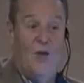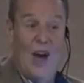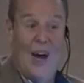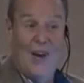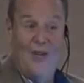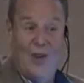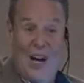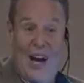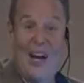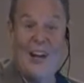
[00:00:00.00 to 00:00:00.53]

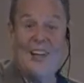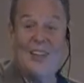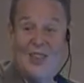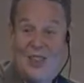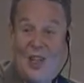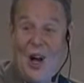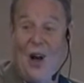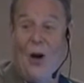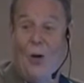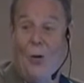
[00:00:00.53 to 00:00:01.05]
If they've
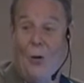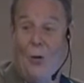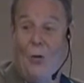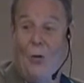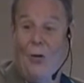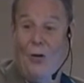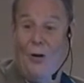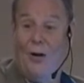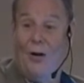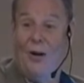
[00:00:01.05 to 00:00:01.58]
got a
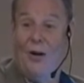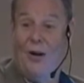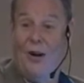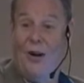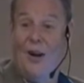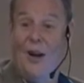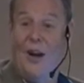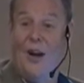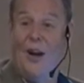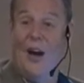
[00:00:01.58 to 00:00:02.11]
soul
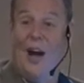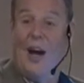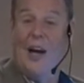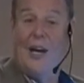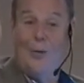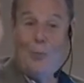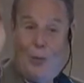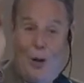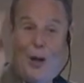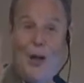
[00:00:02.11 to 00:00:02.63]

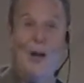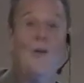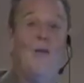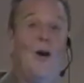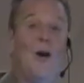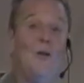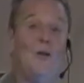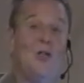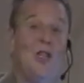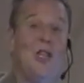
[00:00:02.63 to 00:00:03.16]
and can
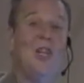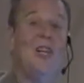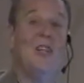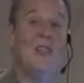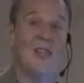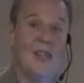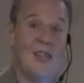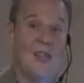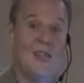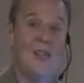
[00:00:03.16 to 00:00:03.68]
believe on
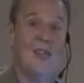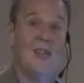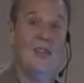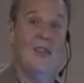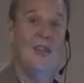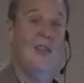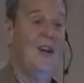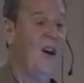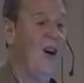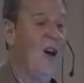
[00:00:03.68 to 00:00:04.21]

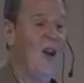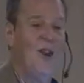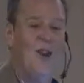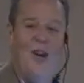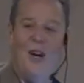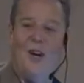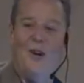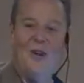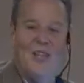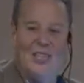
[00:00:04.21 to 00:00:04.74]
Jesus,
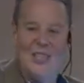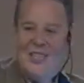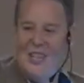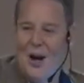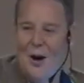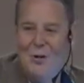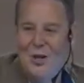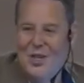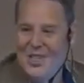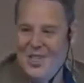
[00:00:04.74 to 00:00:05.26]
there
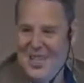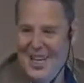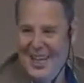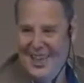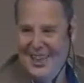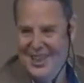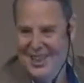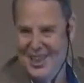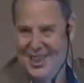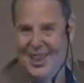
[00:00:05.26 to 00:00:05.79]
is no
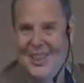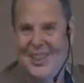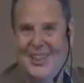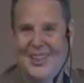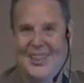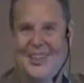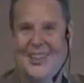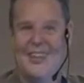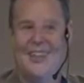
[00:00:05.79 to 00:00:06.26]
distinction.